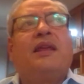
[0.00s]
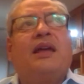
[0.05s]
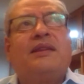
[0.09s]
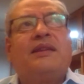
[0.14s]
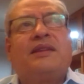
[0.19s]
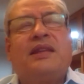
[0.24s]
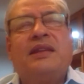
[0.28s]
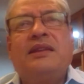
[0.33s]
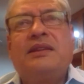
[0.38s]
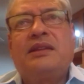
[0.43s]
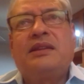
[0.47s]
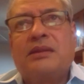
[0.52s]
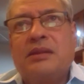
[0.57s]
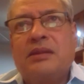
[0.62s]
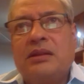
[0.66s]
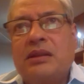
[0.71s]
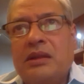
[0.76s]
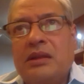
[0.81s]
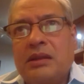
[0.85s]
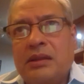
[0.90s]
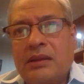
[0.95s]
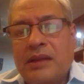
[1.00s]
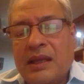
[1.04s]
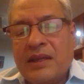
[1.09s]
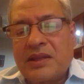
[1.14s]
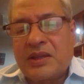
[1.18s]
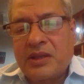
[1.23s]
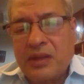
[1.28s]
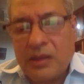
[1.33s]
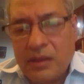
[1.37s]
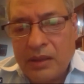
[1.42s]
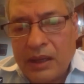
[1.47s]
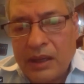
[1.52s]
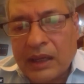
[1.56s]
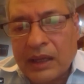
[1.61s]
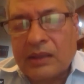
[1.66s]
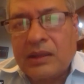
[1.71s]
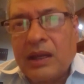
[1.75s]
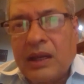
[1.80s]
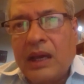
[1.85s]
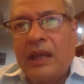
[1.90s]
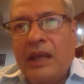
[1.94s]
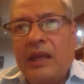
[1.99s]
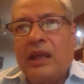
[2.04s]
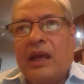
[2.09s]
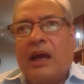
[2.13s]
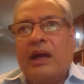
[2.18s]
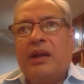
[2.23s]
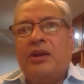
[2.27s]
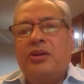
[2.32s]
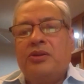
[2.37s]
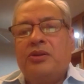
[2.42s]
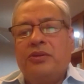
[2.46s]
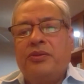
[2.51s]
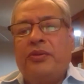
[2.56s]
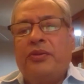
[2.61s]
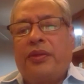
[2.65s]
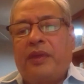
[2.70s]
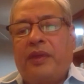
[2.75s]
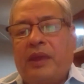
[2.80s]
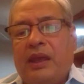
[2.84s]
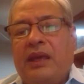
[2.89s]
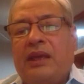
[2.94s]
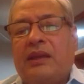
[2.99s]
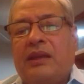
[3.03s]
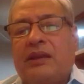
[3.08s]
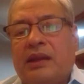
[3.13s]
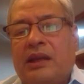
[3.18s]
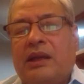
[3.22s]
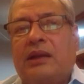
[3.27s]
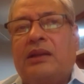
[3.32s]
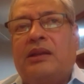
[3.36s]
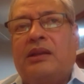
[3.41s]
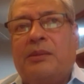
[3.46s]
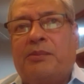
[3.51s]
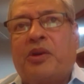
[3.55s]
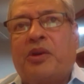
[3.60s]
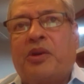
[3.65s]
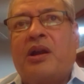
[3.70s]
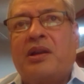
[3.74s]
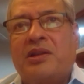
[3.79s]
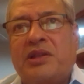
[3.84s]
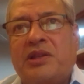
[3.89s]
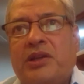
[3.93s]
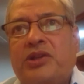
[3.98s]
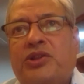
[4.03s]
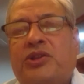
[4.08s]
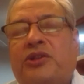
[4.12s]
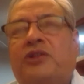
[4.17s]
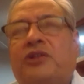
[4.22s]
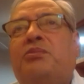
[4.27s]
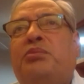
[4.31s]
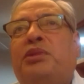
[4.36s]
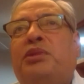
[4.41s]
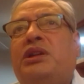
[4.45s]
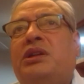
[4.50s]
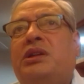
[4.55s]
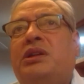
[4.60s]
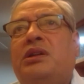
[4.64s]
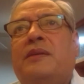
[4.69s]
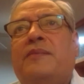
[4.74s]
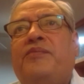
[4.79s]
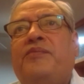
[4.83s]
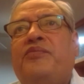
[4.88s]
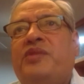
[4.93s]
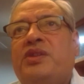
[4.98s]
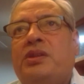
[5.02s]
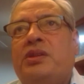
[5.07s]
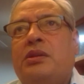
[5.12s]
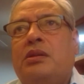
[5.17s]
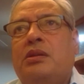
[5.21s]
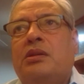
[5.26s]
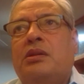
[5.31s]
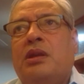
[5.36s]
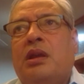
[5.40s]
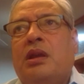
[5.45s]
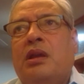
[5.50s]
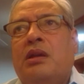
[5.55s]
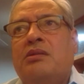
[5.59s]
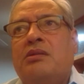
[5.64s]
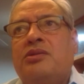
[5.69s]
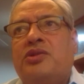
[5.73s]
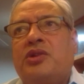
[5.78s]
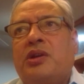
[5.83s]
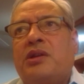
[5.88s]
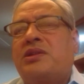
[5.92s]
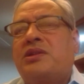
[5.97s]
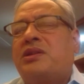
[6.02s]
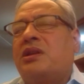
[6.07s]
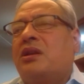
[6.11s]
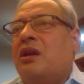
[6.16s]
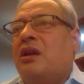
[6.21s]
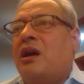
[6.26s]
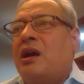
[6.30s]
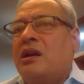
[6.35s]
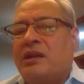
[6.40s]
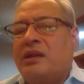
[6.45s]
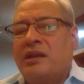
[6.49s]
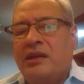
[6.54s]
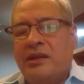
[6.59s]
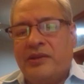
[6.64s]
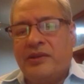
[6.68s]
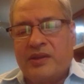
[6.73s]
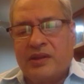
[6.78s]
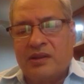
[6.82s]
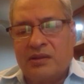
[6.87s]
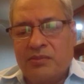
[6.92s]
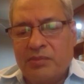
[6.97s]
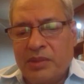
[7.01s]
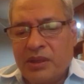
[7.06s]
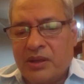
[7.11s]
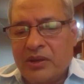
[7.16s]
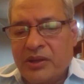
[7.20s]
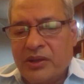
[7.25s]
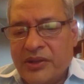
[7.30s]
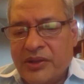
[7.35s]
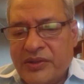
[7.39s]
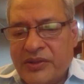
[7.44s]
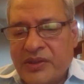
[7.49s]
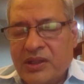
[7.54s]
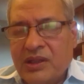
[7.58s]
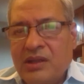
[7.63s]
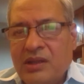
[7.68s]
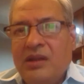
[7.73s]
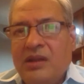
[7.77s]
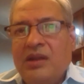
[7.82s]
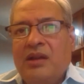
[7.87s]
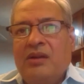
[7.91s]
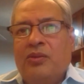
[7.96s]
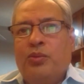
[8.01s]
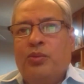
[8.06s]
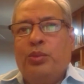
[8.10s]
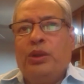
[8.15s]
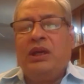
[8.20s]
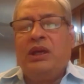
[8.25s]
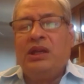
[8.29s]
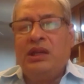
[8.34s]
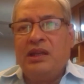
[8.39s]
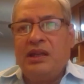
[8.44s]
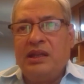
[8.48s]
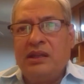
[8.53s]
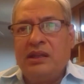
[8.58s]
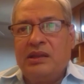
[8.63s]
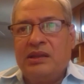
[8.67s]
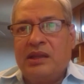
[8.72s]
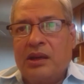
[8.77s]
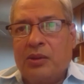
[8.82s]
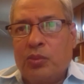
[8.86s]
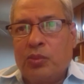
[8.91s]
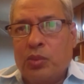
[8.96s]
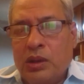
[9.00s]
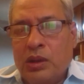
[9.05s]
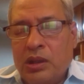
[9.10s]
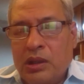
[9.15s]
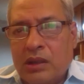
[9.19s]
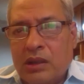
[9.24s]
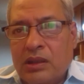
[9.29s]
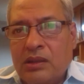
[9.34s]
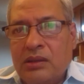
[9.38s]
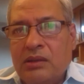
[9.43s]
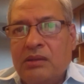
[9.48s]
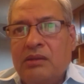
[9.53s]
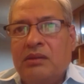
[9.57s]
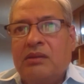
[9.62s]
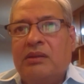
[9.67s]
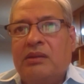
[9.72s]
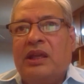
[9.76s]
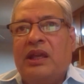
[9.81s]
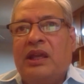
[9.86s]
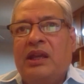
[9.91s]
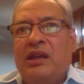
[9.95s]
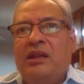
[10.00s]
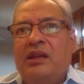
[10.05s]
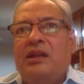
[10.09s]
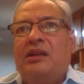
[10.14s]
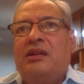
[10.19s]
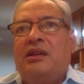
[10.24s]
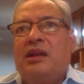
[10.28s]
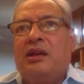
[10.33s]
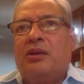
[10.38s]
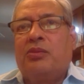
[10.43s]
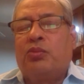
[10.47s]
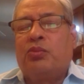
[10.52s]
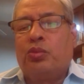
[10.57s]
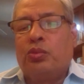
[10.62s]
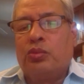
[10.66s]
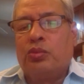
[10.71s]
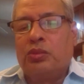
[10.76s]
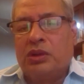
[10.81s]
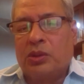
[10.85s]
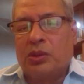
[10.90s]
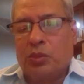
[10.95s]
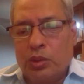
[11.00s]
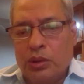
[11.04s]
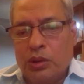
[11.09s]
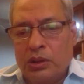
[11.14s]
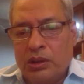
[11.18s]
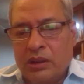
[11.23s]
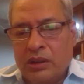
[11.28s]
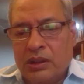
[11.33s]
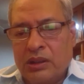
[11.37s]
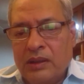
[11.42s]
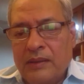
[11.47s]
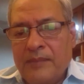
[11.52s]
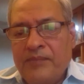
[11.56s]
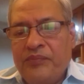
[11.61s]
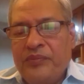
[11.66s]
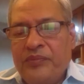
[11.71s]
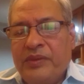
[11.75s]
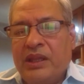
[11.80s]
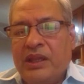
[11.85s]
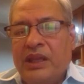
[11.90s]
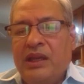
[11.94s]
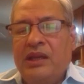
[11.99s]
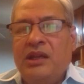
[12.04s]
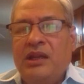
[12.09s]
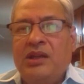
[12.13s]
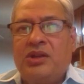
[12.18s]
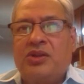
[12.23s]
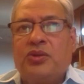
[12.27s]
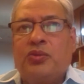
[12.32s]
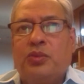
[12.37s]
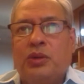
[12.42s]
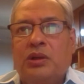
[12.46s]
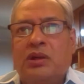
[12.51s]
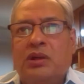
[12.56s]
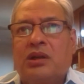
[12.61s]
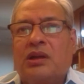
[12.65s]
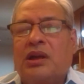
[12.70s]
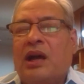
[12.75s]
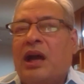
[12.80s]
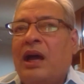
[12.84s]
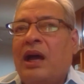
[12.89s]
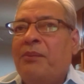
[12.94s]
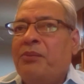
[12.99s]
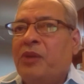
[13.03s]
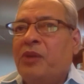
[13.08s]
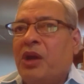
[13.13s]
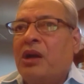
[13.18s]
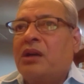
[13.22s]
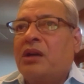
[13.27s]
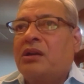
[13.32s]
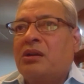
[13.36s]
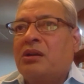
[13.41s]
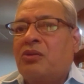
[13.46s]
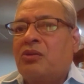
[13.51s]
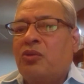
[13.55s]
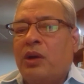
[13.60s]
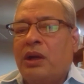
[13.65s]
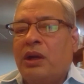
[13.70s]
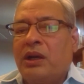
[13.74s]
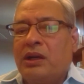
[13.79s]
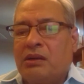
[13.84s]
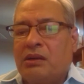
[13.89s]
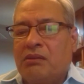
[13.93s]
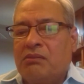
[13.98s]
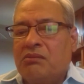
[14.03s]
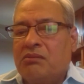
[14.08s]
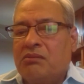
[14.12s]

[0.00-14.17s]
think that's correct. I do think that the process should be just a lot easier, because we need their work, they need the work, they need to work. I'm not quite